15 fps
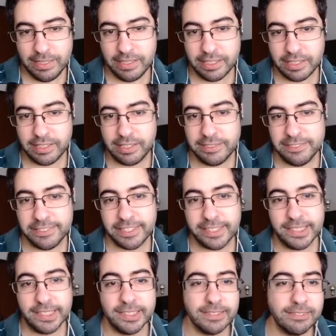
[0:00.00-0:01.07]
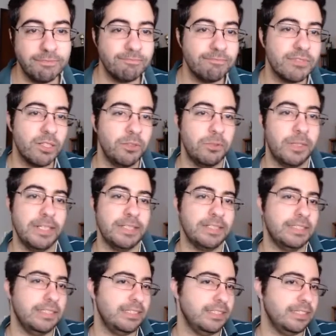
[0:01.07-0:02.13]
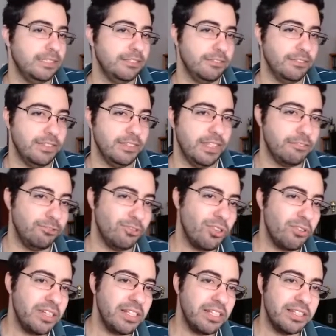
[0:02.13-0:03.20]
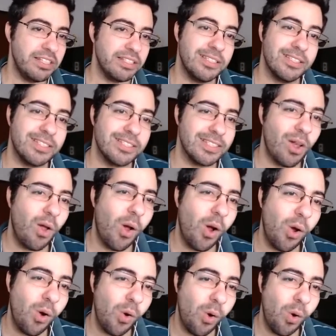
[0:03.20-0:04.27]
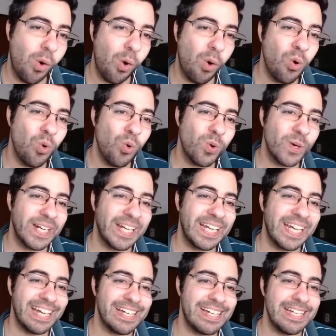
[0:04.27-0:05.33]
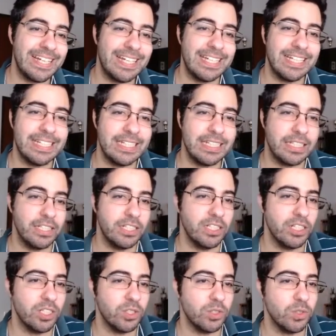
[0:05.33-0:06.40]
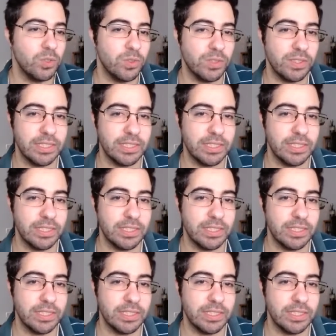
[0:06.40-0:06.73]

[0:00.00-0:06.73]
is a tough sell, right? Like for arena, this is okay, you know.